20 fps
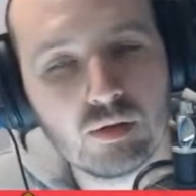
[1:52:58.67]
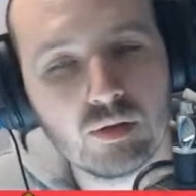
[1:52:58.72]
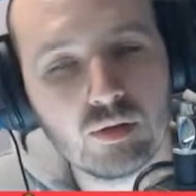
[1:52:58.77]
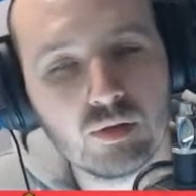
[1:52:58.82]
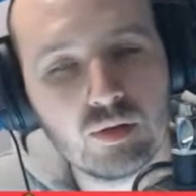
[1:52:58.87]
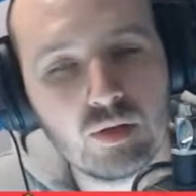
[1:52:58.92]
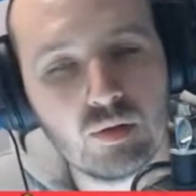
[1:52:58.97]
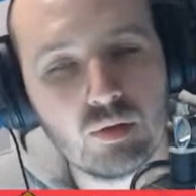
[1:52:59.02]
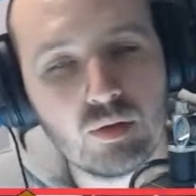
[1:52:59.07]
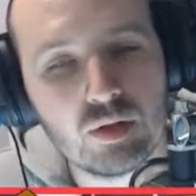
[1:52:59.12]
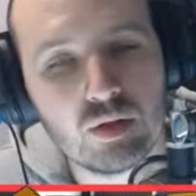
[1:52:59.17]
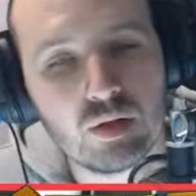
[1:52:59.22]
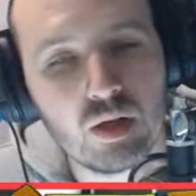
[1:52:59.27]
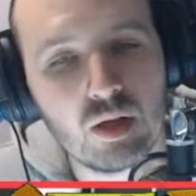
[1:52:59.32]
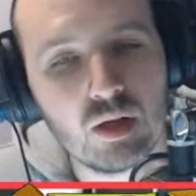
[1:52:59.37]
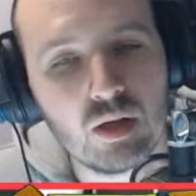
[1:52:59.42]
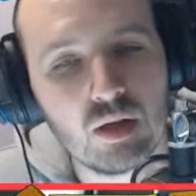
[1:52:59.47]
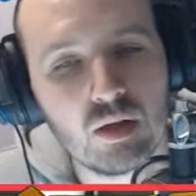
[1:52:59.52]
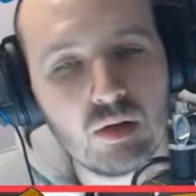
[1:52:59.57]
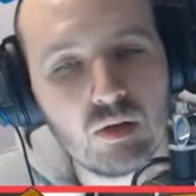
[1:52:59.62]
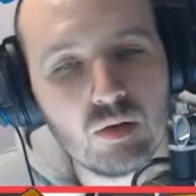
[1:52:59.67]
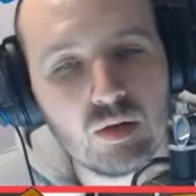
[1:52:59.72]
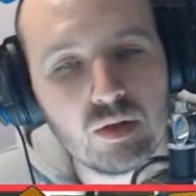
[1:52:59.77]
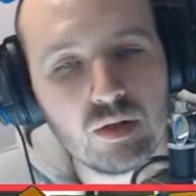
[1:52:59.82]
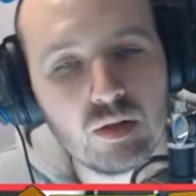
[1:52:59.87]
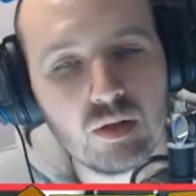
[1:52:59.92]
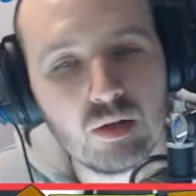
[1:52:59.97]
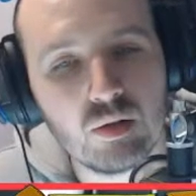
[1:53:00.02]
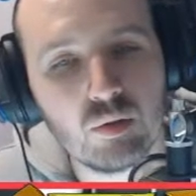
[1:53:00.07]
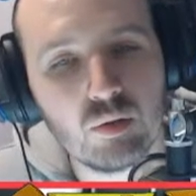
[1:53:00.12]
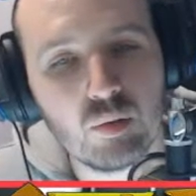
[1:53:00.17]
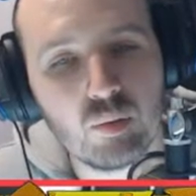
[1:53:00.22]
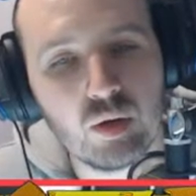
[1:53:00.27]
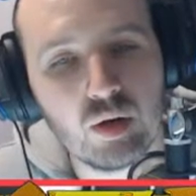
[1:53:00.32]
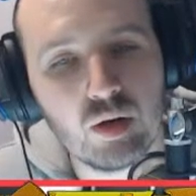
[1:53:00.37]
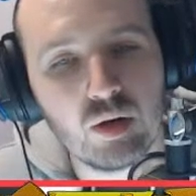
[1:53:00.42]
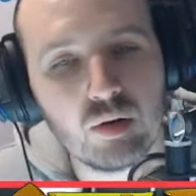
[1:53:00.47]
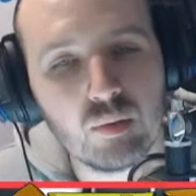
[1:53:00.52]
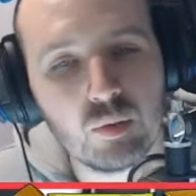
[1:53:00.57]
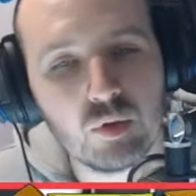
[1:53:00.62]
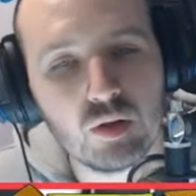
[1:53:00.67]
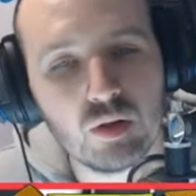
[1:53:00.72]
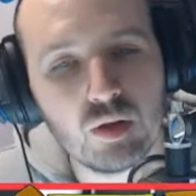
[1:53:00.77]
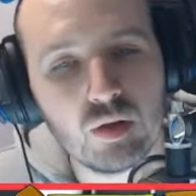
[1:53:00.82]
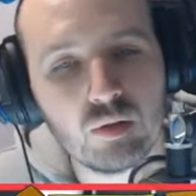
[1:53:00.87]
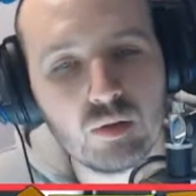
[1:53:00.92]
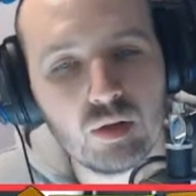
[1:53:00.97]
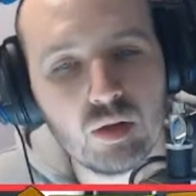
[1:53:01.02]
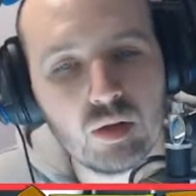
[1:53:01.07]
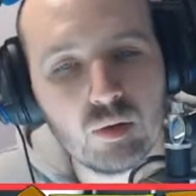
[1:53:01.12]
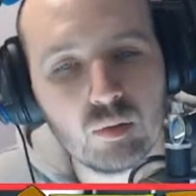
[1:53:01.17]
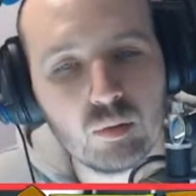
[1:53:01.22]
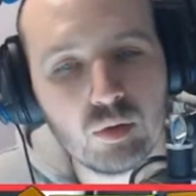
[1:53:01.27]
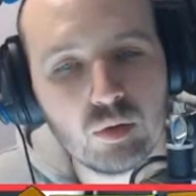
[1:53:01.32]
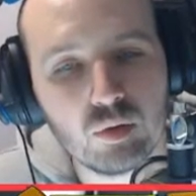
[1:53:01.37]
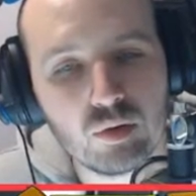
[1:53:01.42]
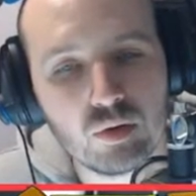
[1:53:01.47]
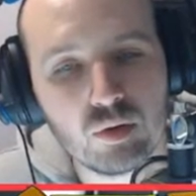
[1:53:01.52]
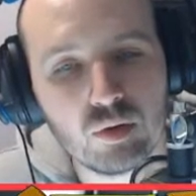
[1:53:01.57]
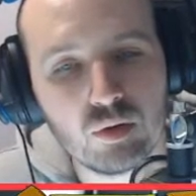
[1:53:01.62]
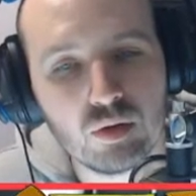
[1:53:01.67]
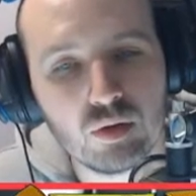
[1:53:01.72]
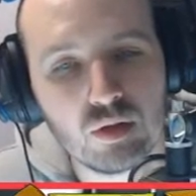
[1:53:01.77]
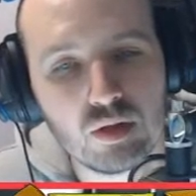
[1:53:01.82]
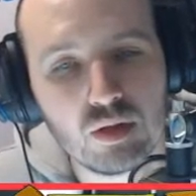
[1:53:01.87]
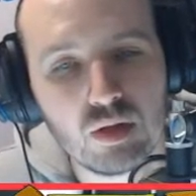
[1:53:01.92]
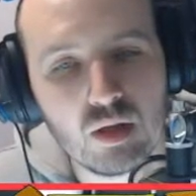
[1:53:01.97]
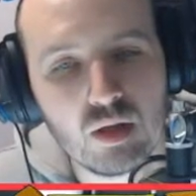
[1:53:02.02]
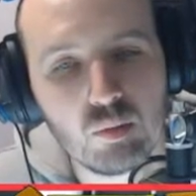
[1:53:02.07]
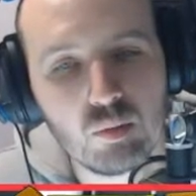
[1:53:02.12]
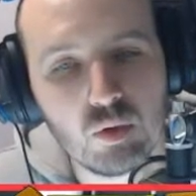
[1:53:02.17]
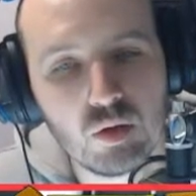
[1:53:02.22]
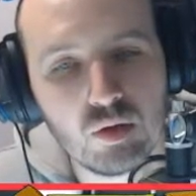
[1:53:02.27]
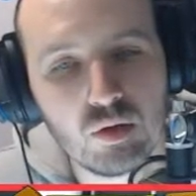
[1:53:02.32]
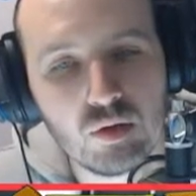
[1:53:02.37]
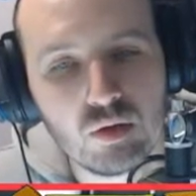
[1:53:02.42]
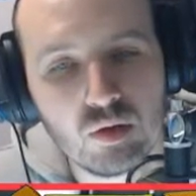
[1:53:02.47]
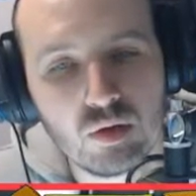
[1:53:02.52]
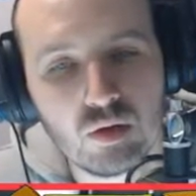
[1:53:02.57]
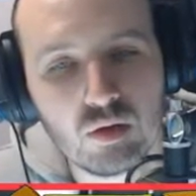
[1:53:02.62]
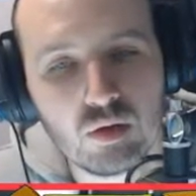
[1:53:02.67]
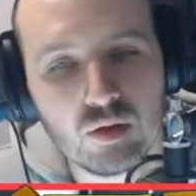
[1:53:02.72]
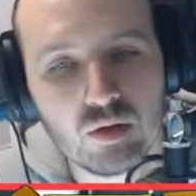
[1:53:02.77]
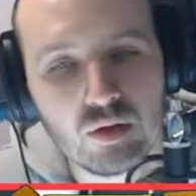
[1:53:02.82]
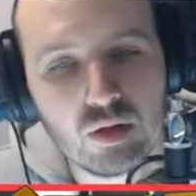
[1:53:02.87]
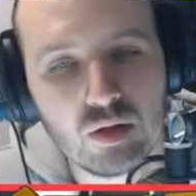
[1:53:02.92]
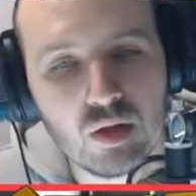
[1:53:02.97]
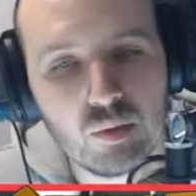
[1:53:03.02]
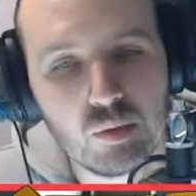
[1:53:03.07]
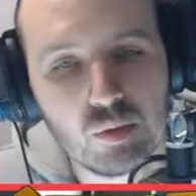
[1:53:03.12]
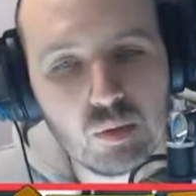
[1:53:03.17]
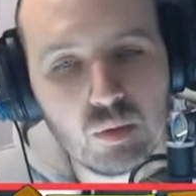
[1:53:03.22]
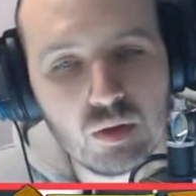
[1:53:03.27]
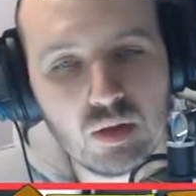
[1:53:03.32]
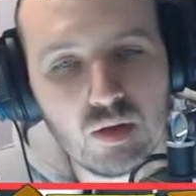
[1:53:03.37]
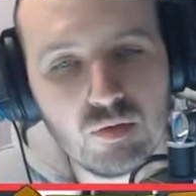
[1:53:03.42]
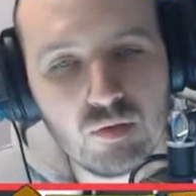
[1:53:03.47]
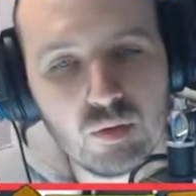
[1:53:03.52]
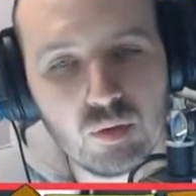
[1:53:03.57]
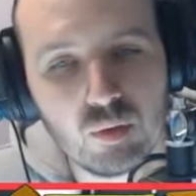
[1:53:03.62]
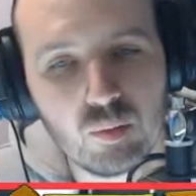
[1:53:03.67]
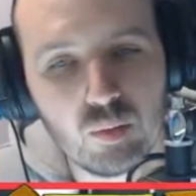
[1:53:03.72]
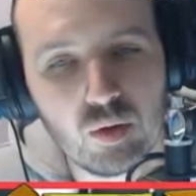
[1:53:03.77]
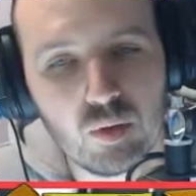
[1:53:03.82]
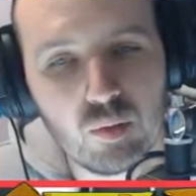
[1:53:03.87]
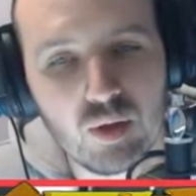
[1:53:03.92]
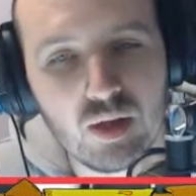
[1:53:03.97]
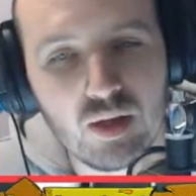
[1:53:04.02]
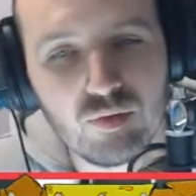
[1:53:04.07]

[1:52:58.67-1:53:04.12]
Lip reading: Jude is saying he likes the new one better, but the old one looks good in the snakebite colour. His knobs would definitely be well